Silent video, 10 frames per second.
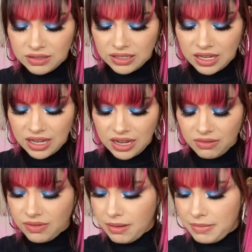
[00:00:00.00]
uh,
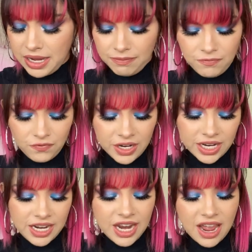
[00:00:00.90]
rubbed my
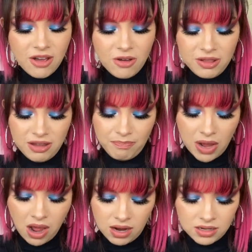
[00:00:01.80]
freaking nail on the
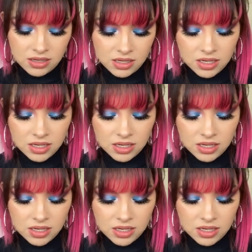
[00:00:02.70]
box.